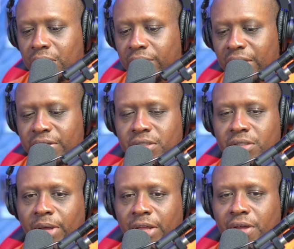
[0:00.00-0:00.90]
That's
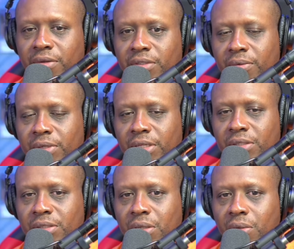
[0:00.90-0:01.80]
just my thoughts on
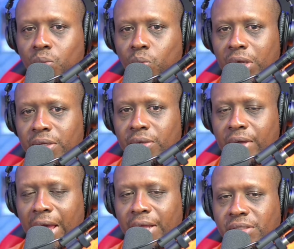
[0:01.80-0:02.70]
this. What do you
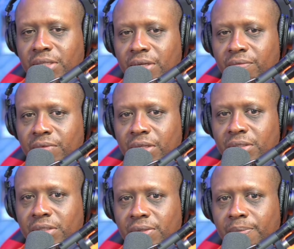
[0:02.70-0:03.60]
guys think of this?